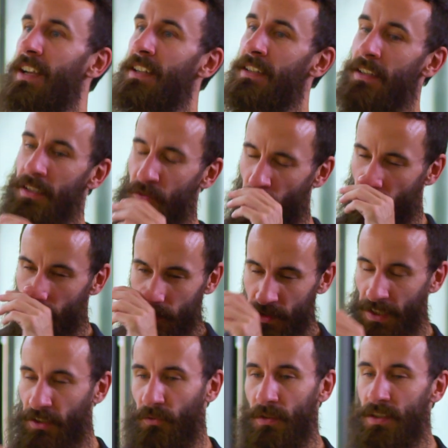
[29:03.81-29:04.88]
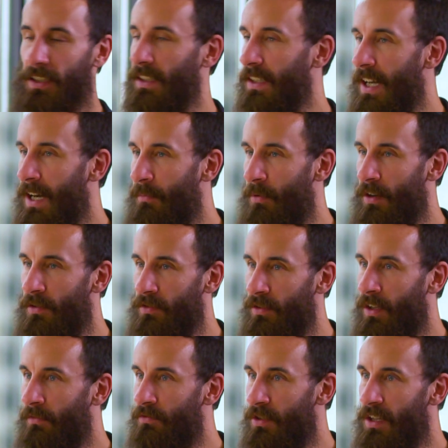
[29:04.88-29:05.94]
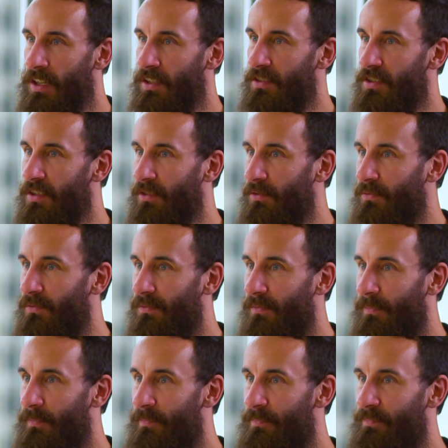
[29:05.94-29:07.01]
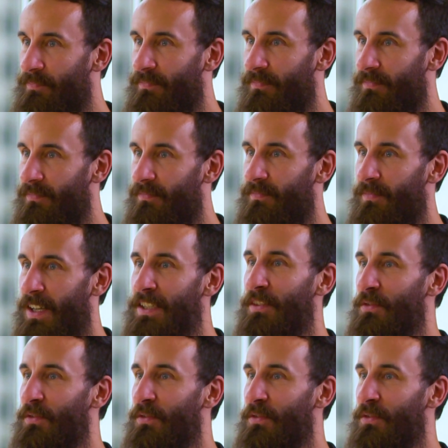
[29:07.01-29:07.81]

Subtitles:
And it's one of those things where it's like the camera either loves or hates you, and